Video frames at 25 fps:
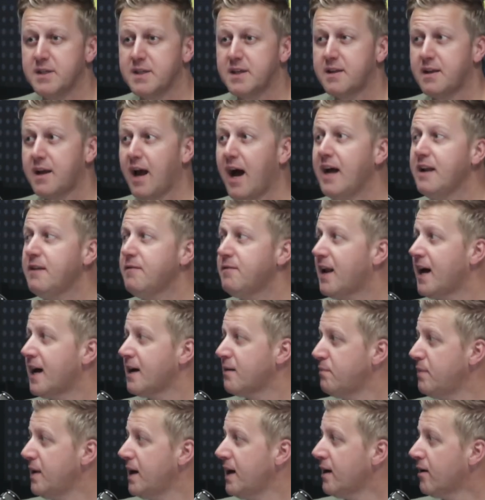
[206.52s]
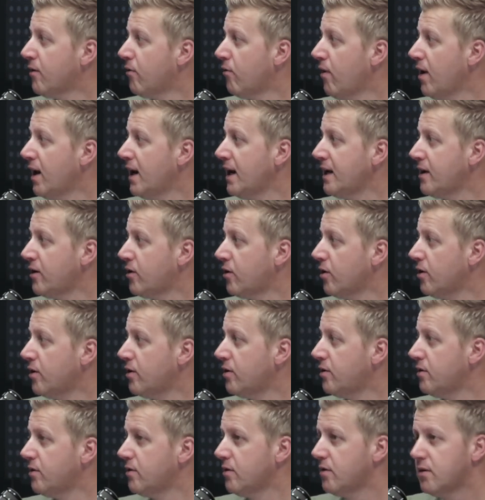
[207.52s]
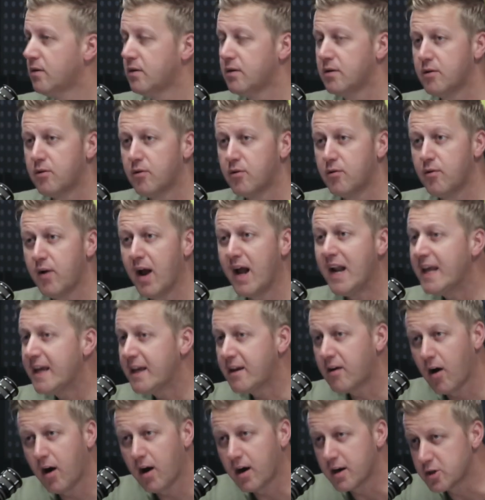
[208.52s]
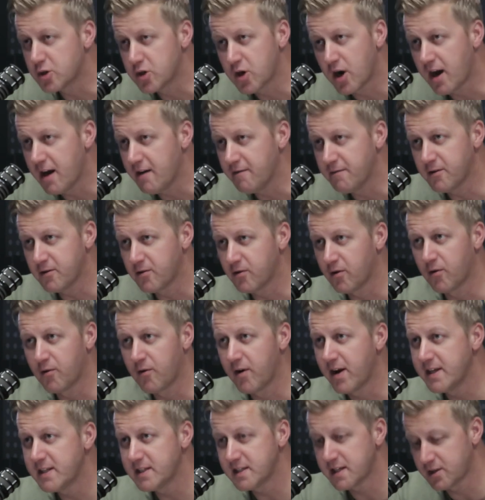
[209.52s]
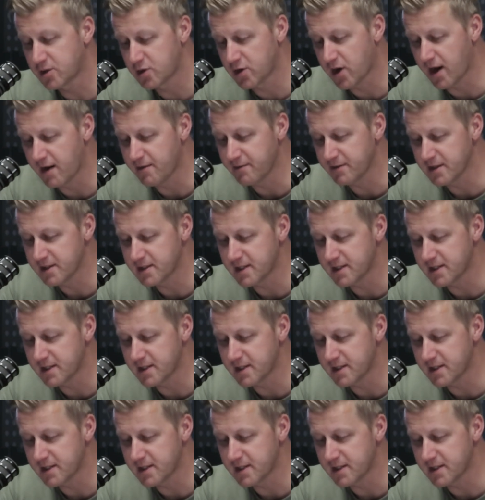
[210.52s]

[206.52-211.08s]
was kind of like being a really good rally car driver yeah. or racing driver